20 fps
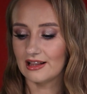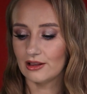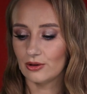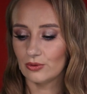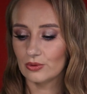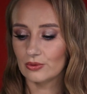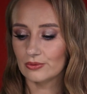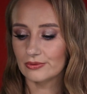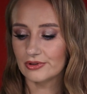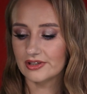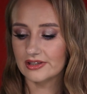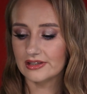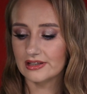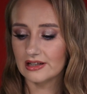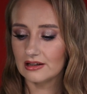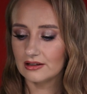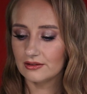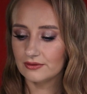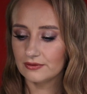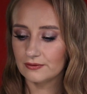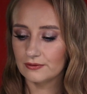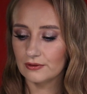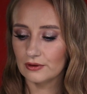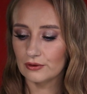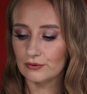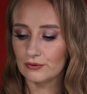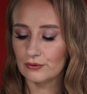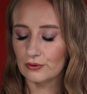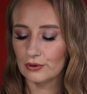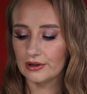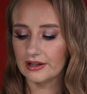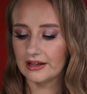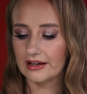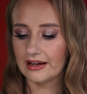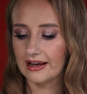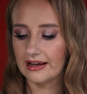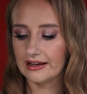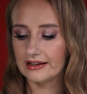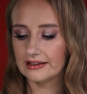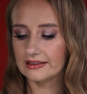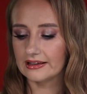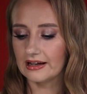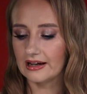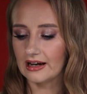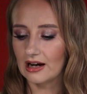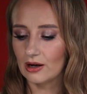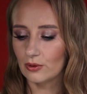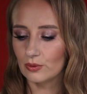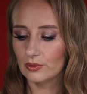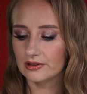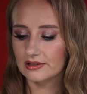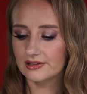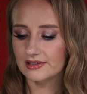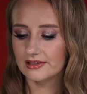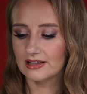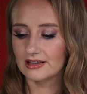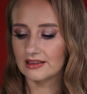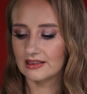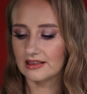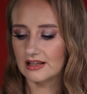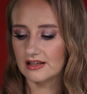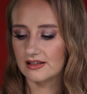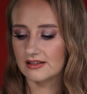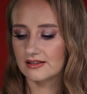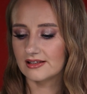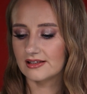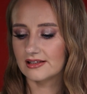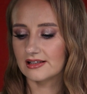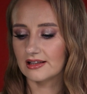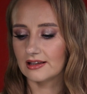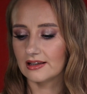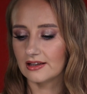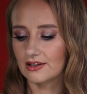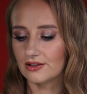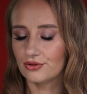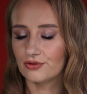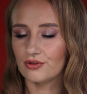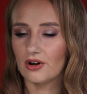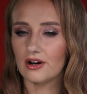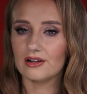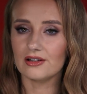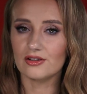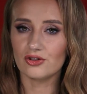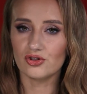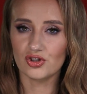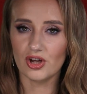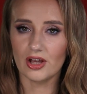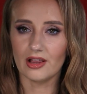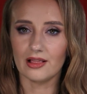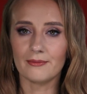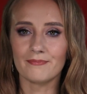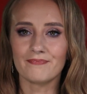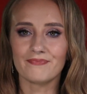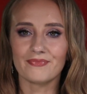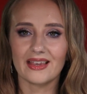Hello Good Stuff, 48 hours intense hydra gel.